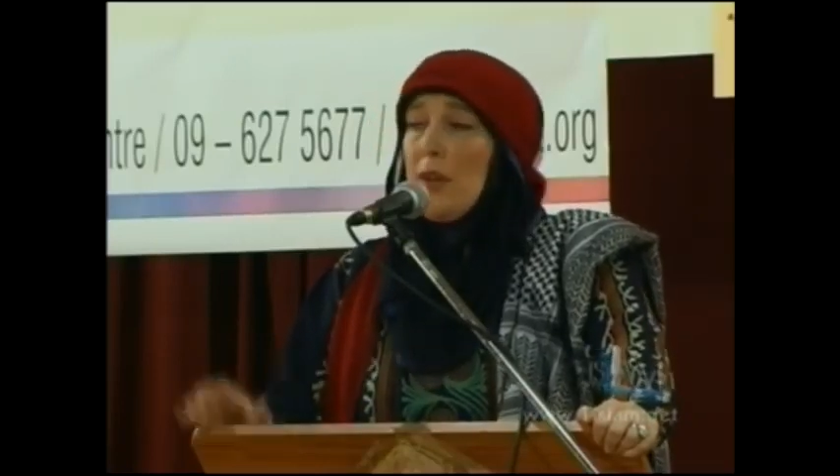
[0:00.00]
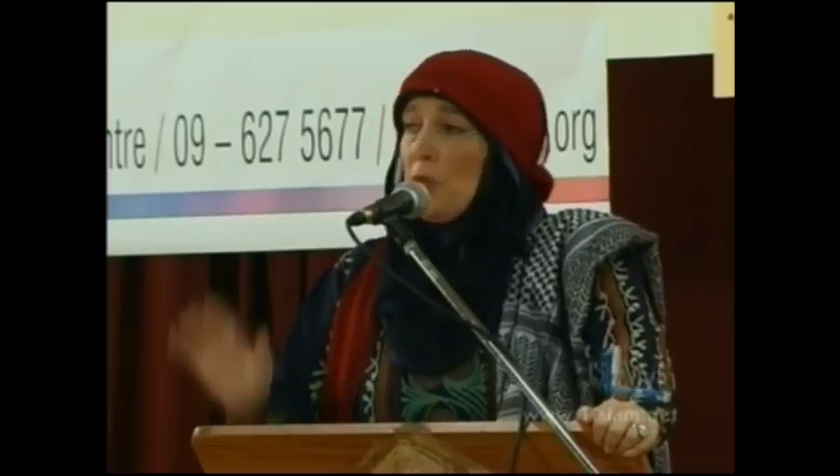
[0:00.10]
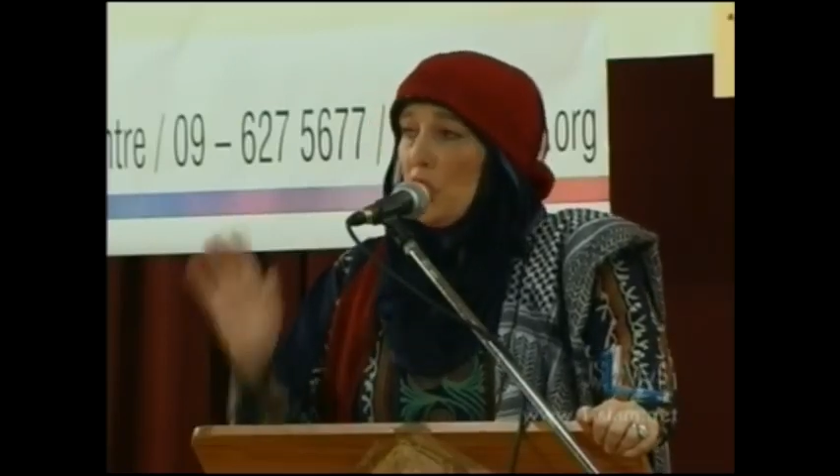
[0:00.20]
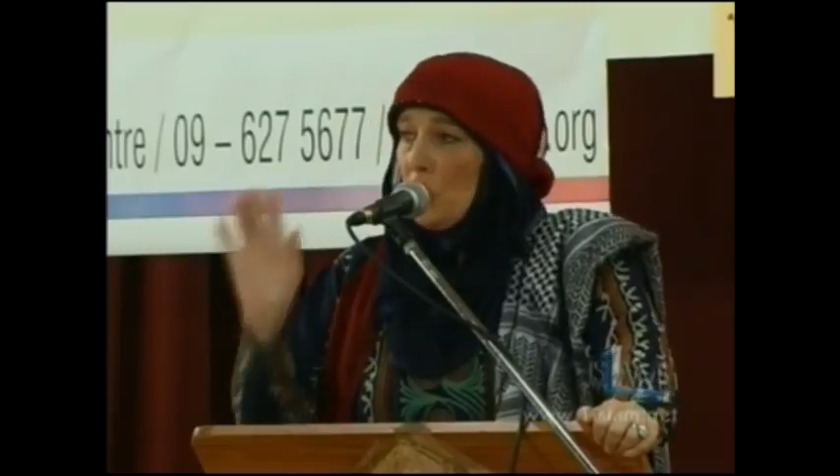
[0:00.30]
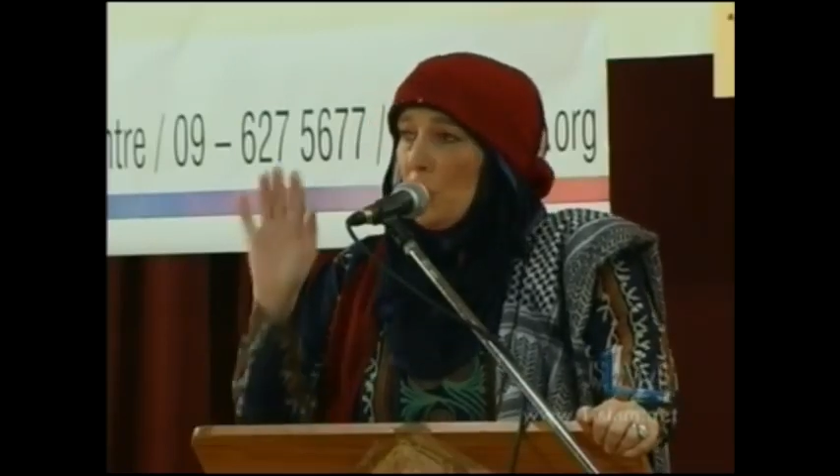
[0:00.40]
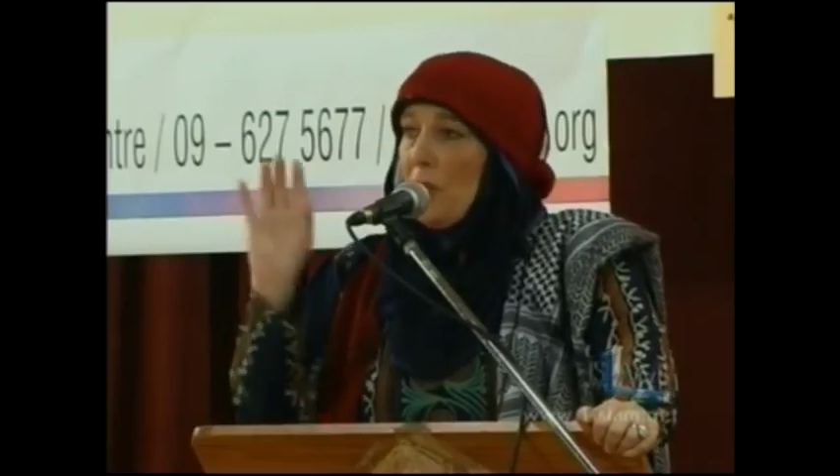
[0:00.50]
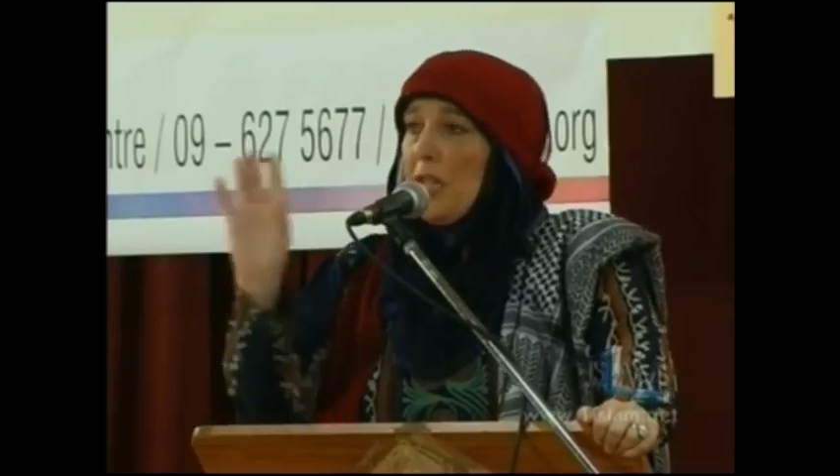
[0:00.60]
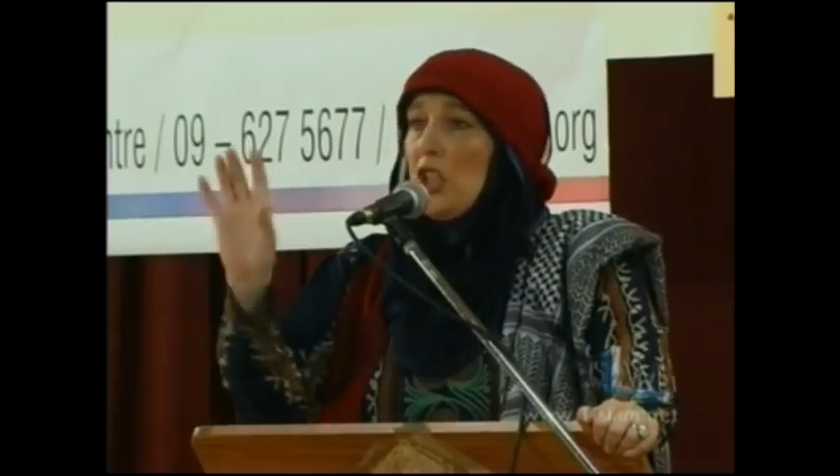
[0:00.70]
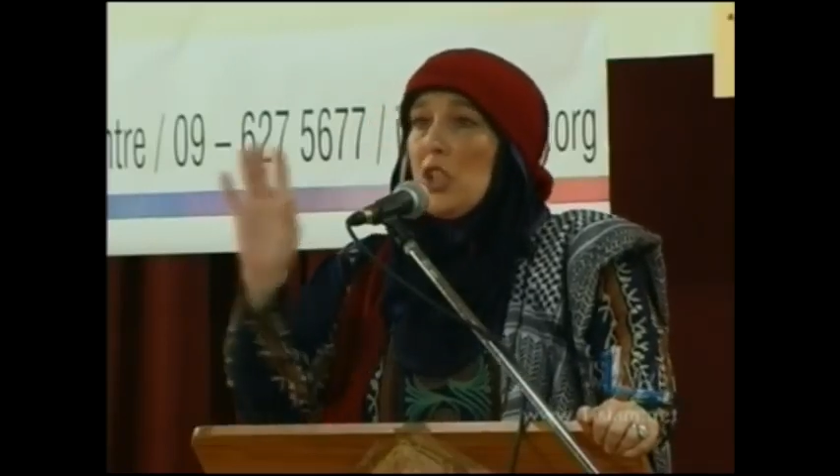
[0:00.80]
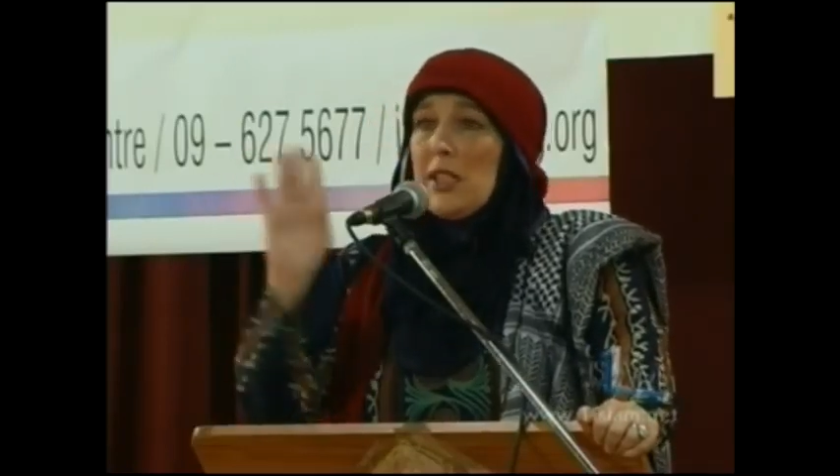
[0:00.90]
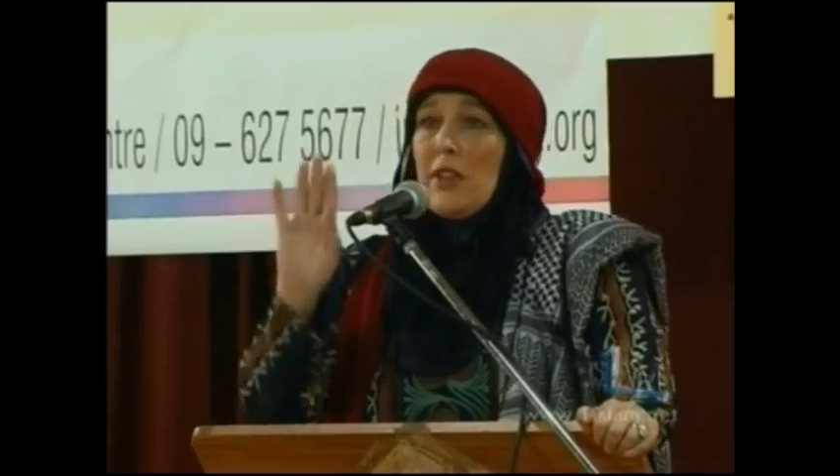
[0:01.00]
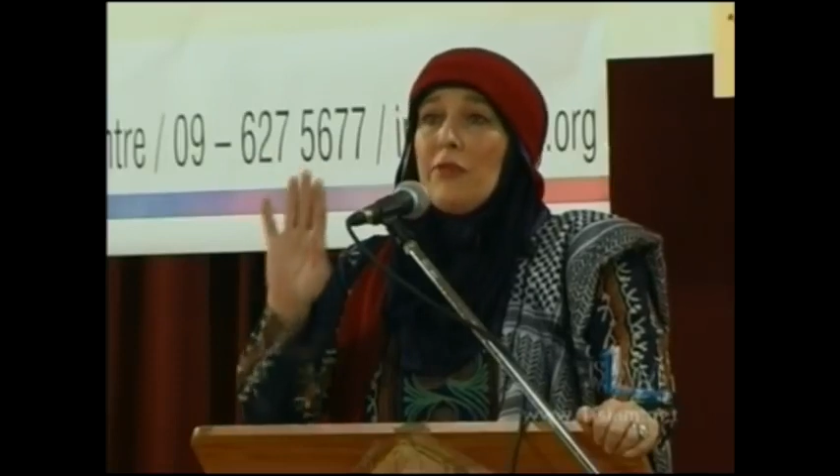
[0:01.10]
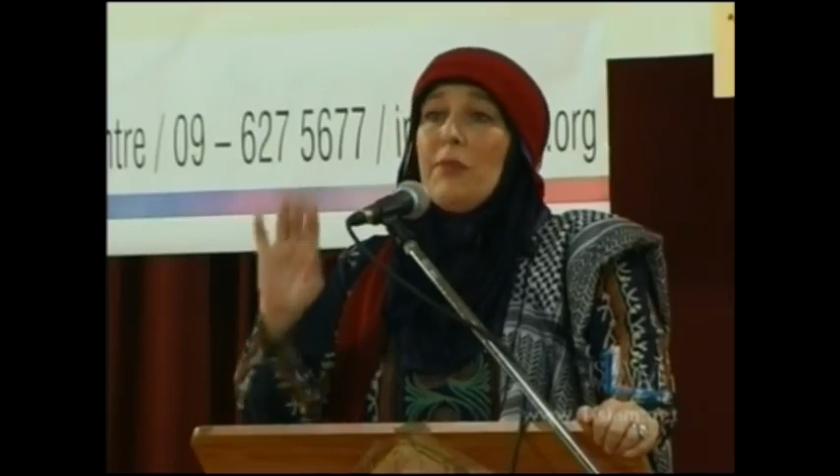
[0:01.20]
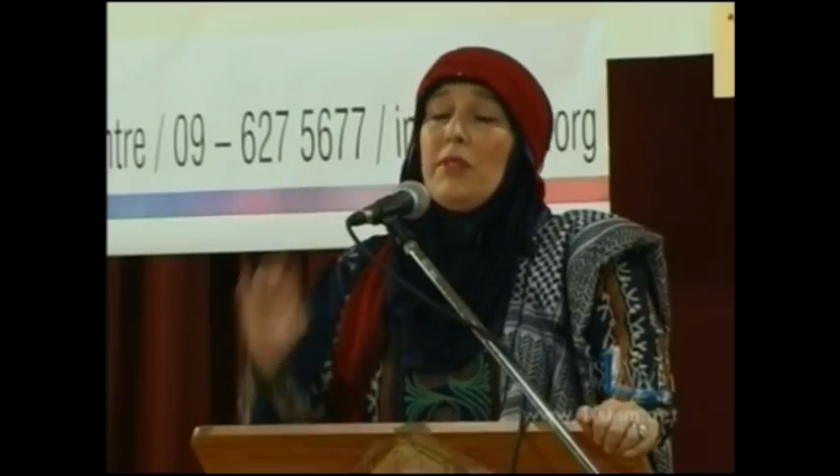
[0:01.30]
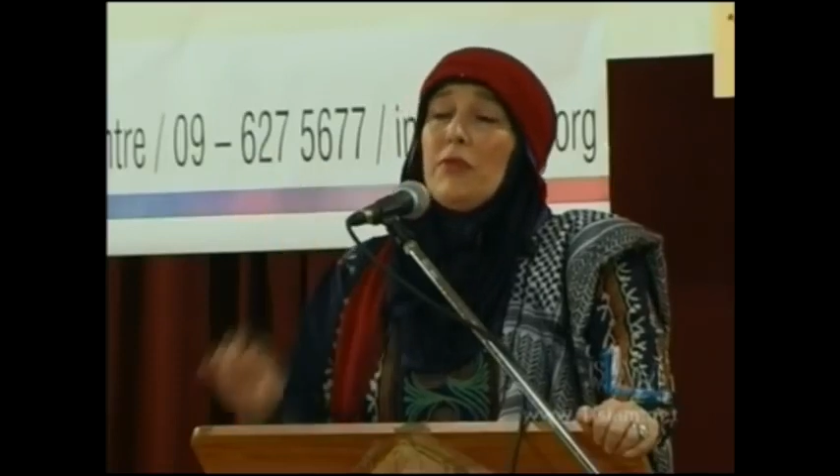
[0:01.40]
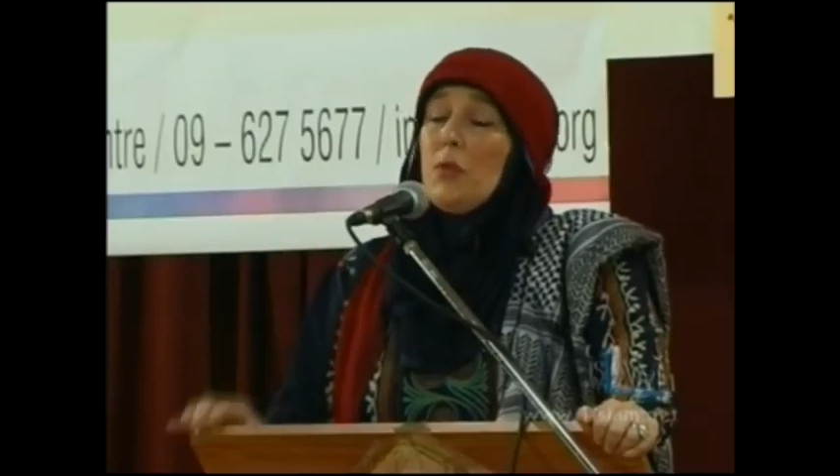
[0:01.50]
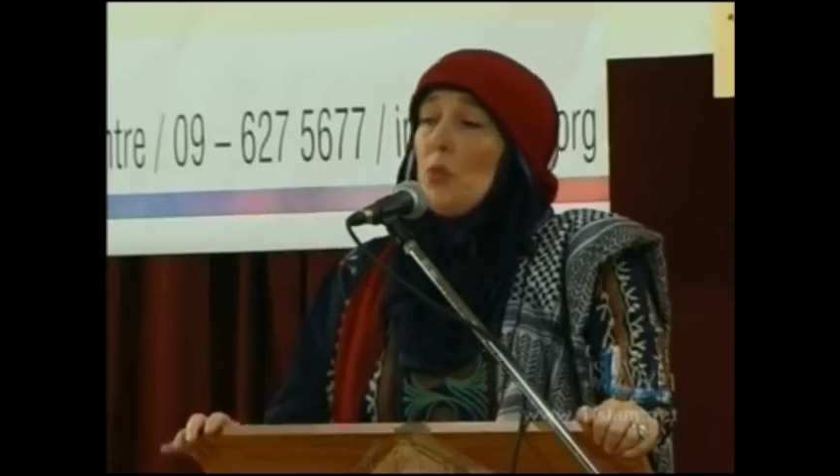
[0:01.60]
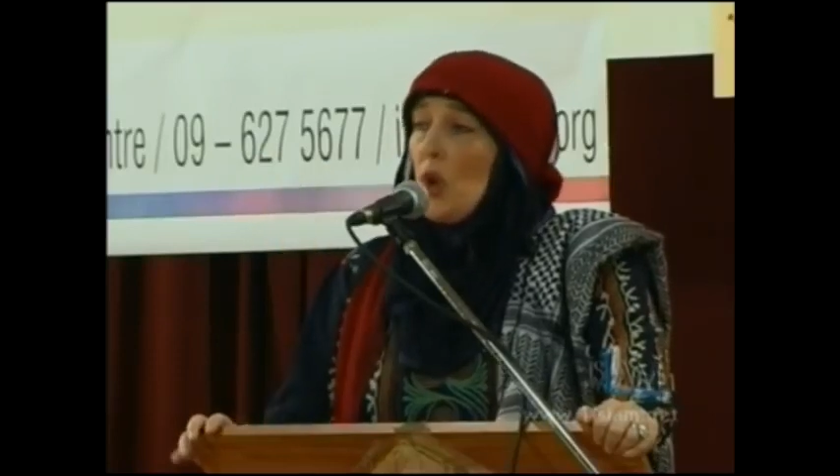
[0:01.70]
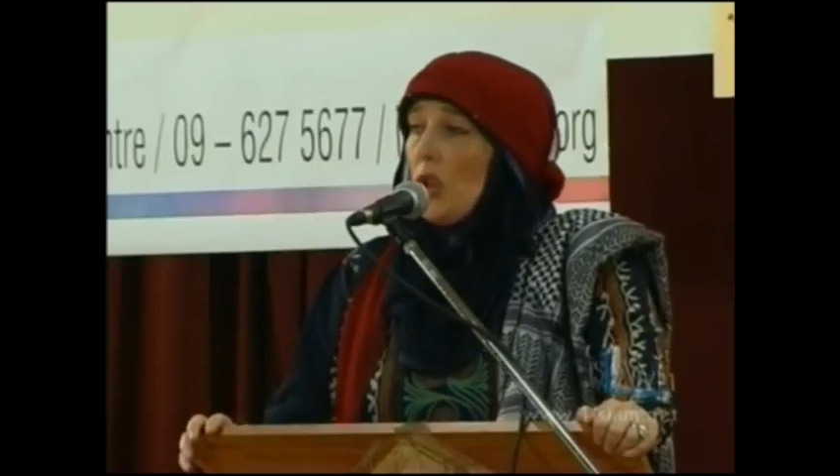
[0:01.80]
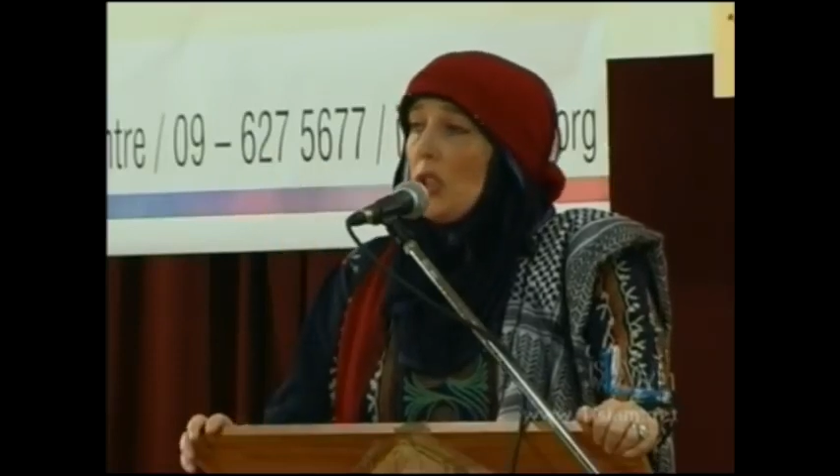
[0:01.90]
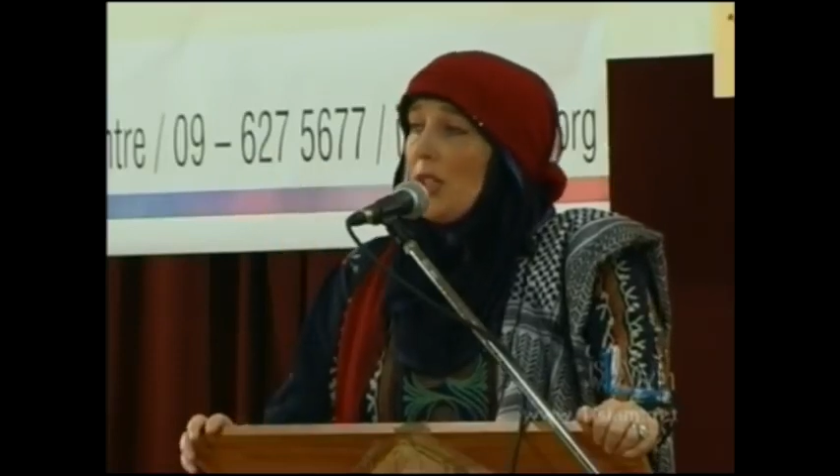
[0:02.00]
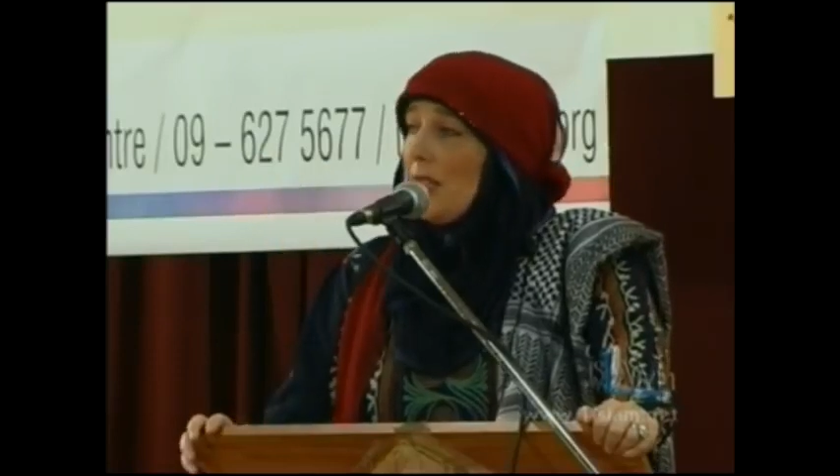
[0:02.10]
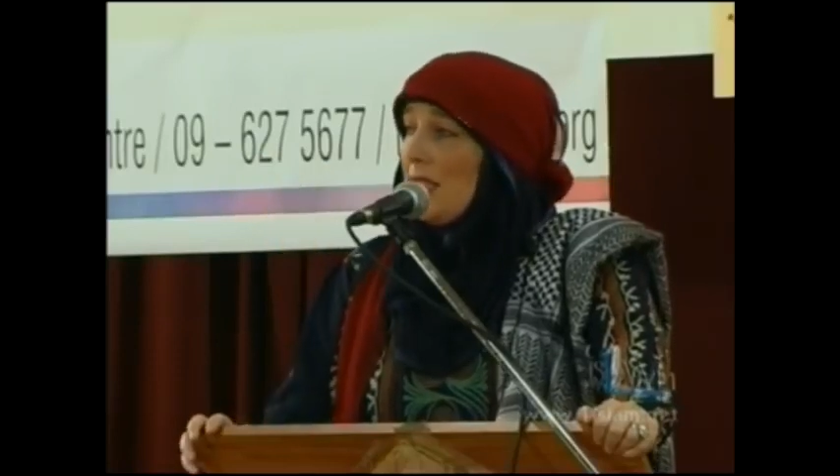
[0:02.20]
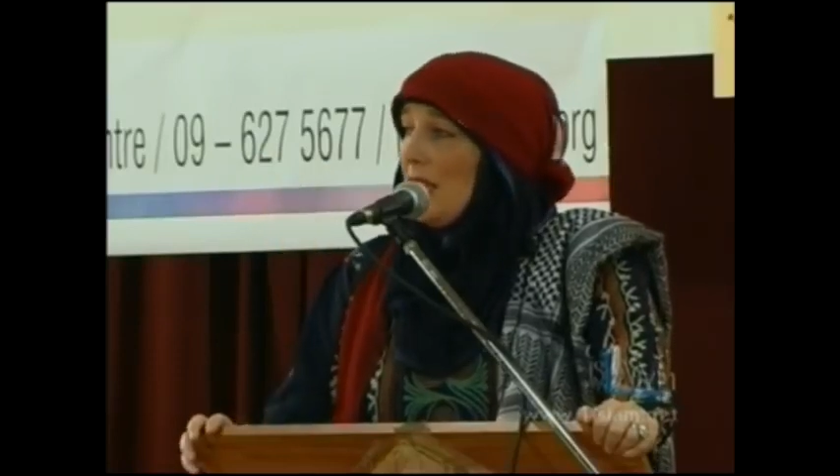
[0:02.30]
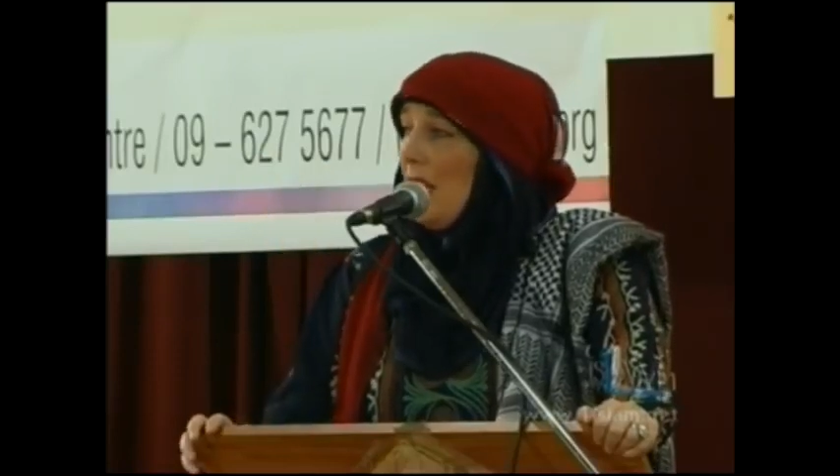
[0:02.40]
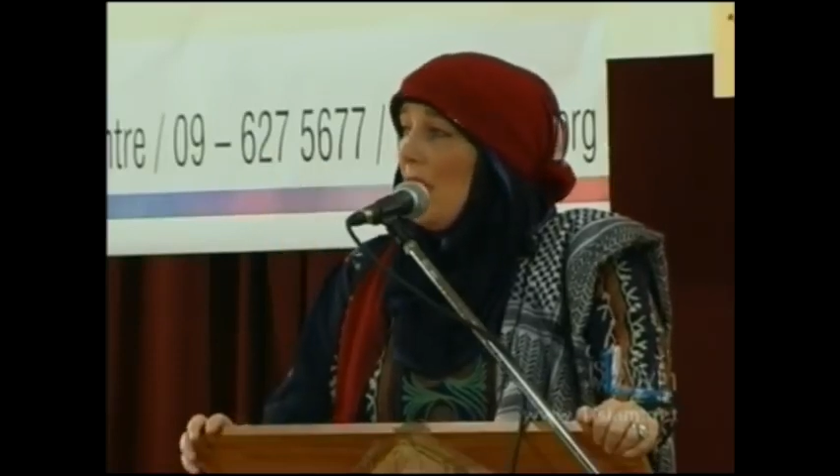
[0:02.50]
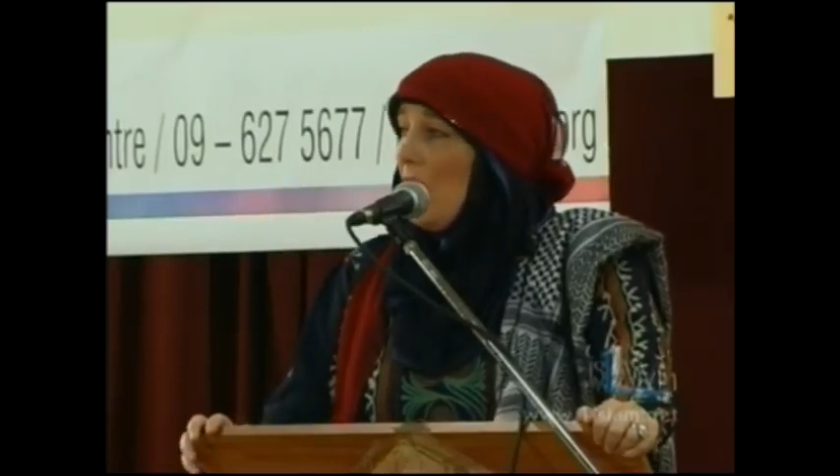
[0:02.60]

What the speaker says: there were 2 pictures of me from Reuters